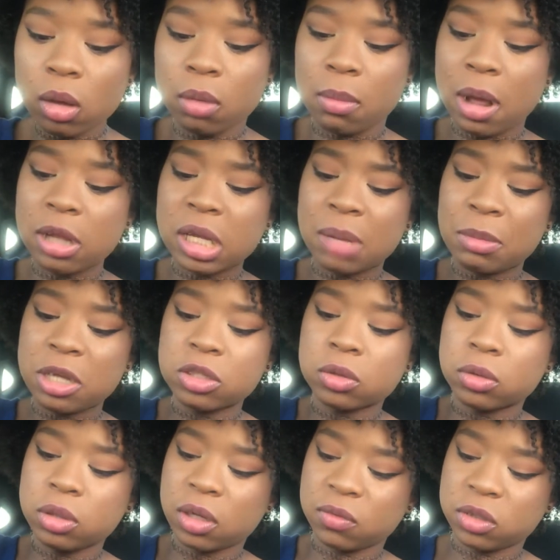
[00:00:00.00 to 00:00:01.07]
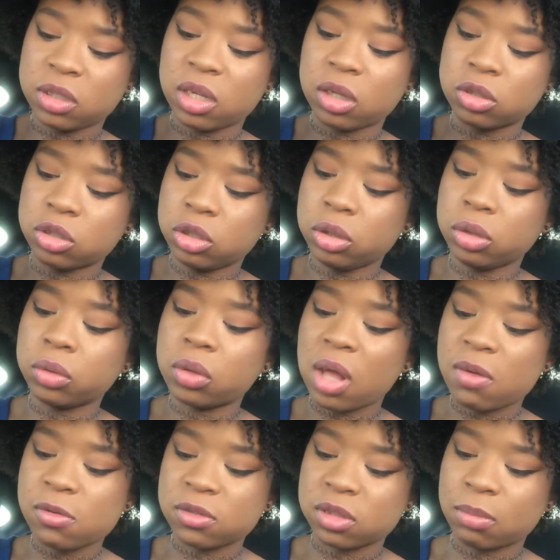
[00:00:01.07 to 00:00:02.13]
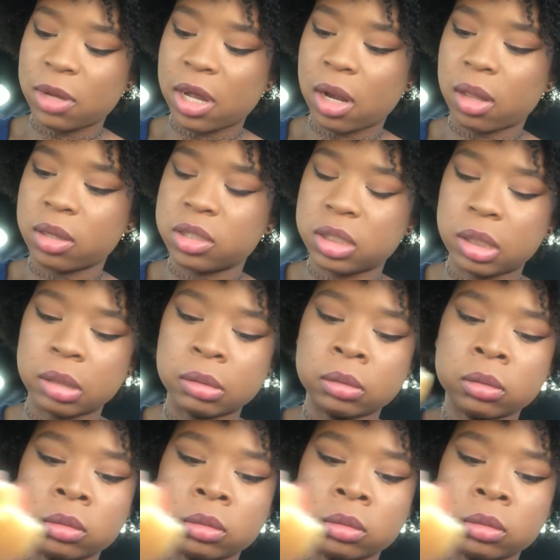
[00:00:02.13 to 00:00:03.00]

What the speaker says: at my school you have to take 2 levels of biology